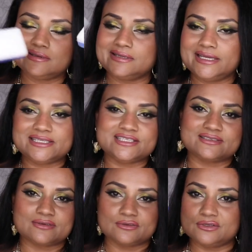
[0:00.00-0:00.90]

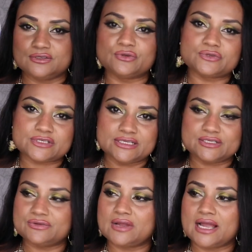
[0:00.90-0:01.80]
It's
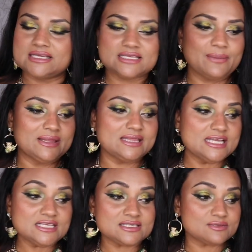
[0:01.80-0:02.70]
useless, you guys. I mean,
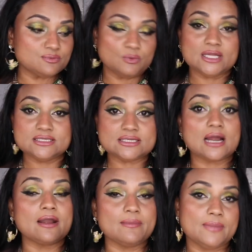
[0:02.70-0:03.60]
these ones
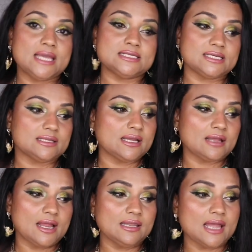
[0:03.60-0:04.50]
are amazing. Like
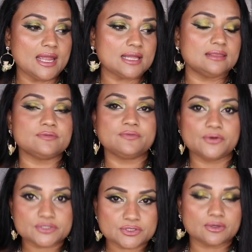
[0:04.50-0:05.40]
I like the
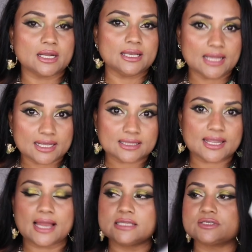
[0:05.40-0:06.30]
foot soak, I like the
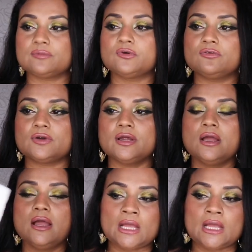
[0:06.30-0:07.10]
callus remover.